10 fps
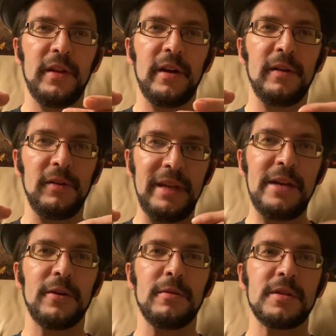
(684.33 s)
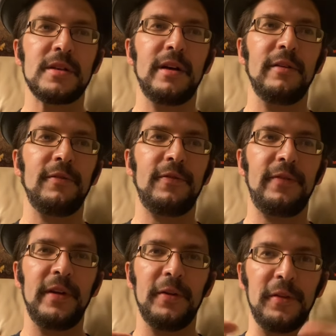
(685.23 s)
the leaders
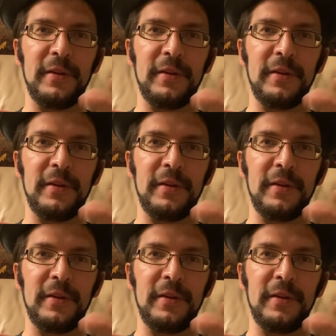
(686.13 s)
of the